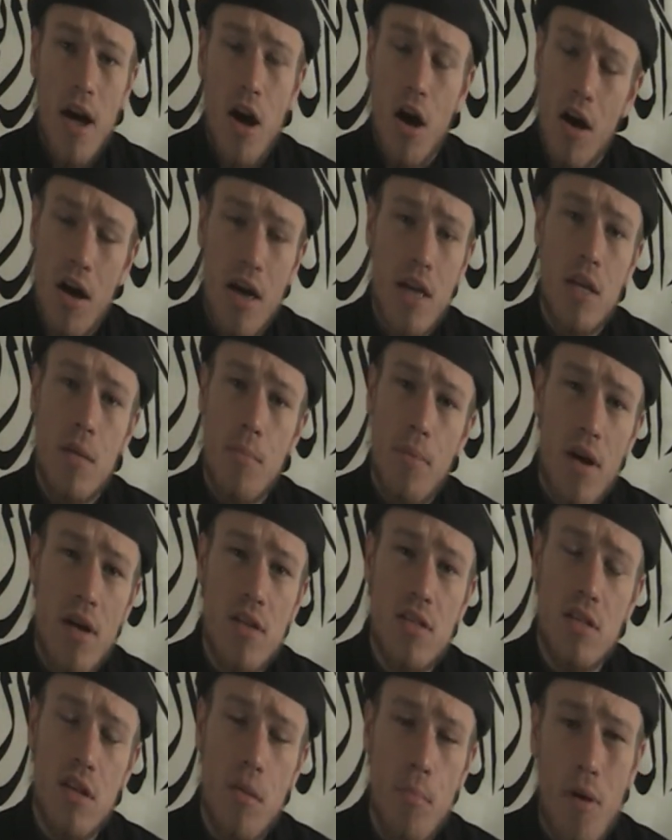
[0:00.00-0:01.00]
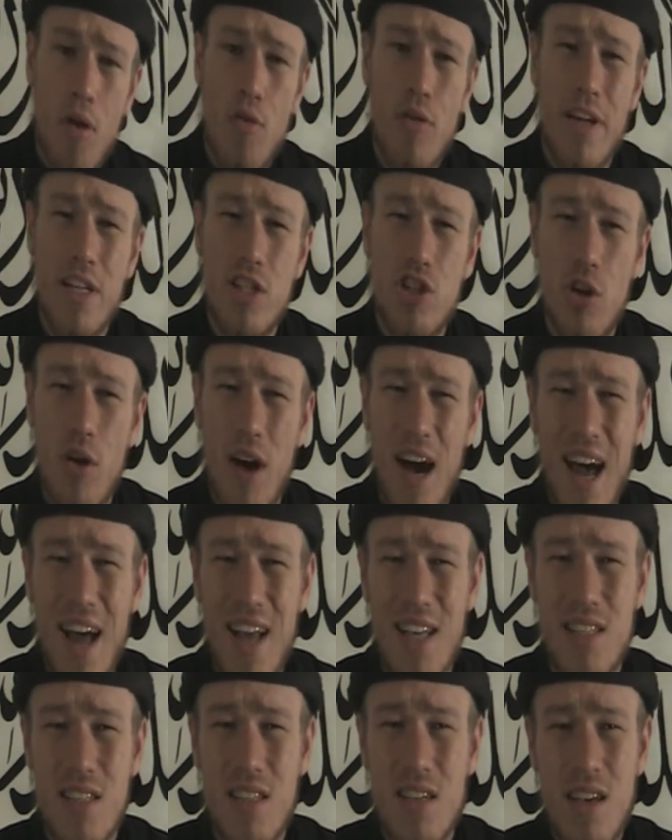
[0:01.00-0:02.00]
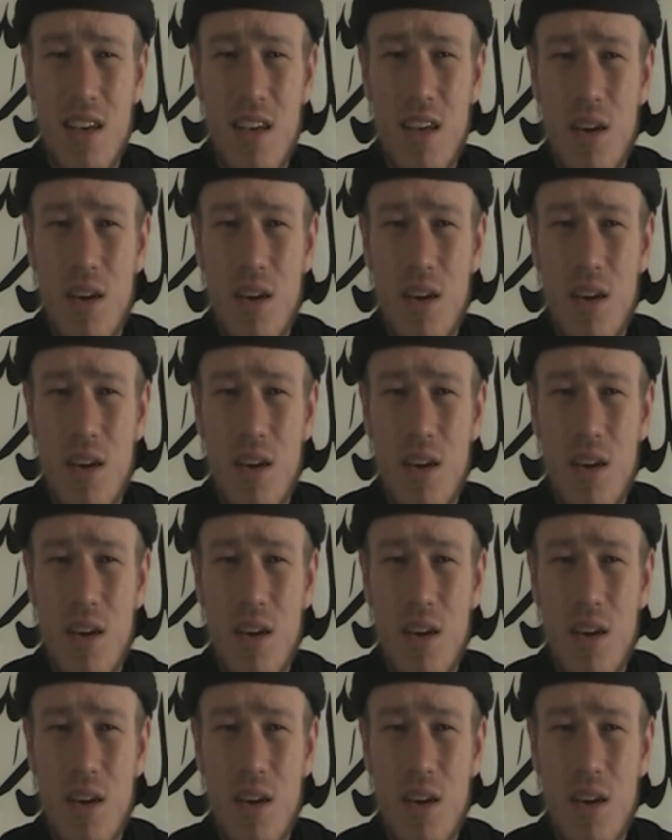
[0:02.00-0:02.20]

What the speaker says: hurting the person that broke into your house.